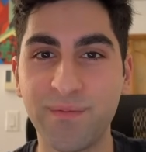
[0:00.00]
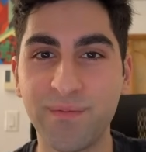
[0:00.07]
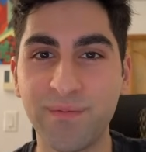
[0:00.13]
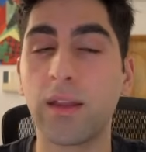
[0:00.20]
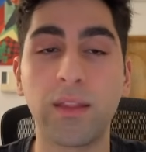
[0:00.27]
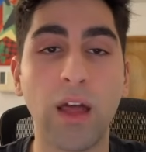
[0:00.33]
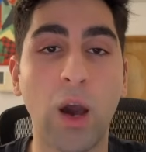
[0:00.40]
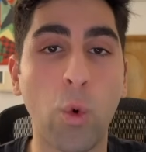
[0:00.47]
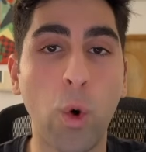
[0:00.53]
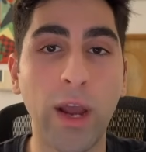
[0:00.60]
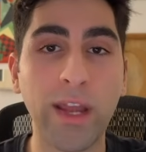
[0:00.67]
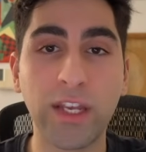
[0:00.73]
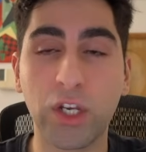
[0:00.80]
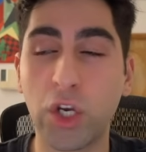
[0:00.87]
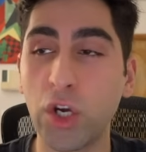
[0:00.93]
Now
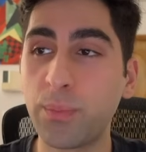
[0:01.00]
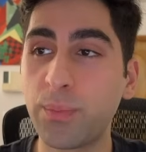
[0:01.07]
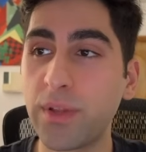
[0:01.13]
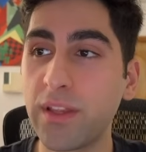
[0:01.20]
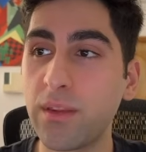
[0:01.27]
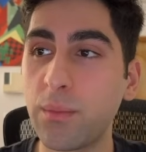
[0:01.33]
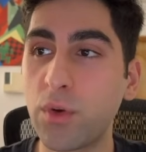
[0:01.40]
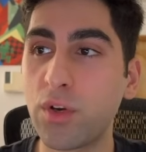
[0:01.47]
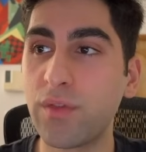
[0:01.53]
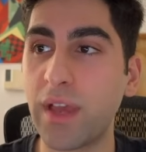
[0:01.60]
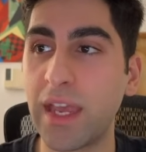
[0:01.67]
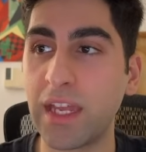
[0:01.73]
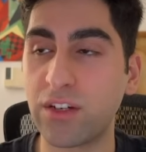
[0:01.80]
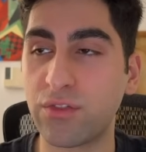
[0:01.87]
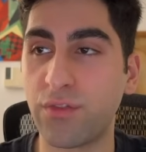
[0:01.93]
white could play the move
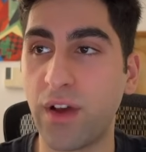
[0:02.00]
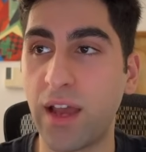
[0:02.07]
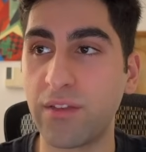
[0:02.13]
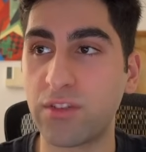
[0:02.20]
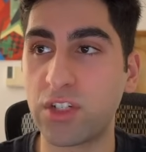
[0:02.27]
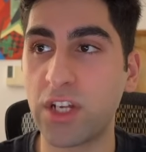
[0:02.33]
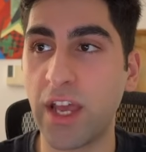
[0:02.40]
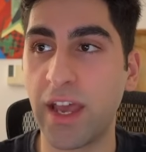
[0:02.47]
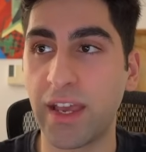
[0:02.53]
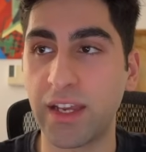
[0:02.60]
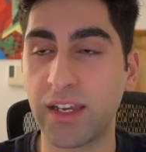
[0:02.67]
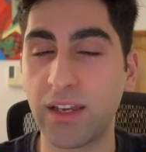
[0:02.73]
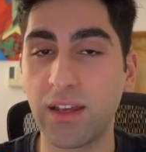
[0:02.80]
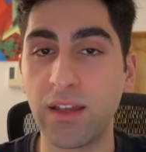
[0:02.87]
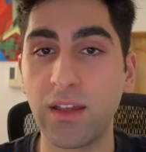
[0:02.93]
h5
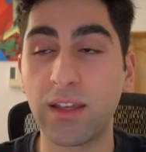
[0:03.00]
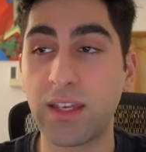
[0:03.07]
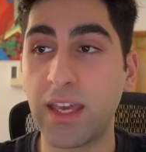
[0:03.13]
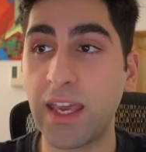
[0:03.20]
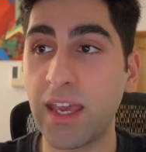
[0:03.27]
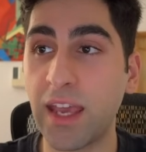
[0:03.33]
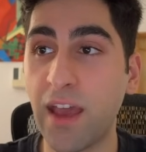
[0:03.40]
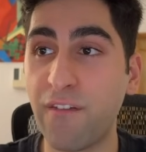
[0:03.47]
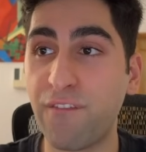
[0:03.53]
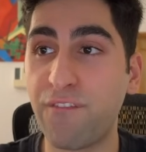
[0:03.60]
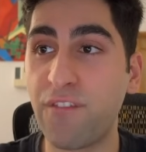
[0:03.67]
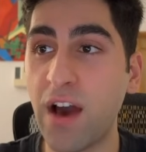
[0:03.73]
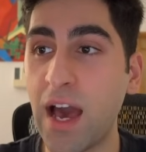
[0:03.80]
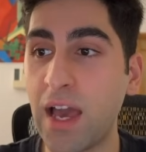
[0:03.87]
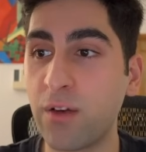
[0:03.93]
check. King
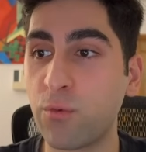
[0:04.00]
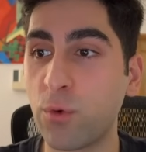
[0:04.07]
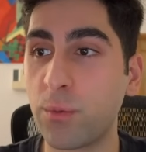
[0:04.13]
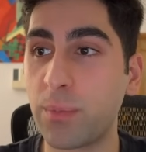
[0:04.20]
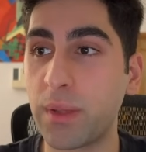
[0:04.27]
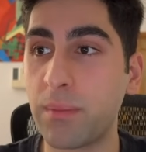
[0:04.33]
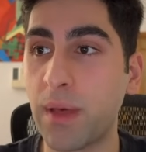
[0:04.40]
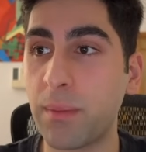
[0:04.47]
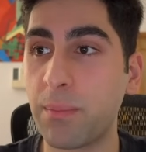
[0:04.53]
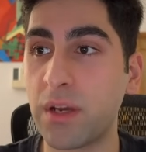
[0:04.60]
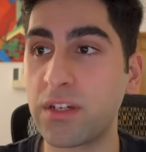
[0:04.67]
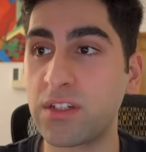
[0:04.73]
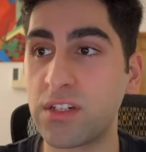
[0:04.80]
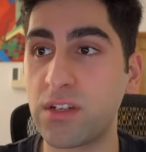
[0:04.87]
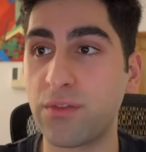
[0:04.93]
f5 would be met
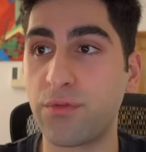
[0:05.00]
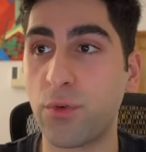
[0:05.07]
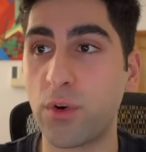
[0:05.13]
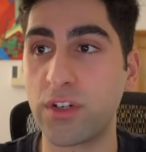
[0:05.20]
by g4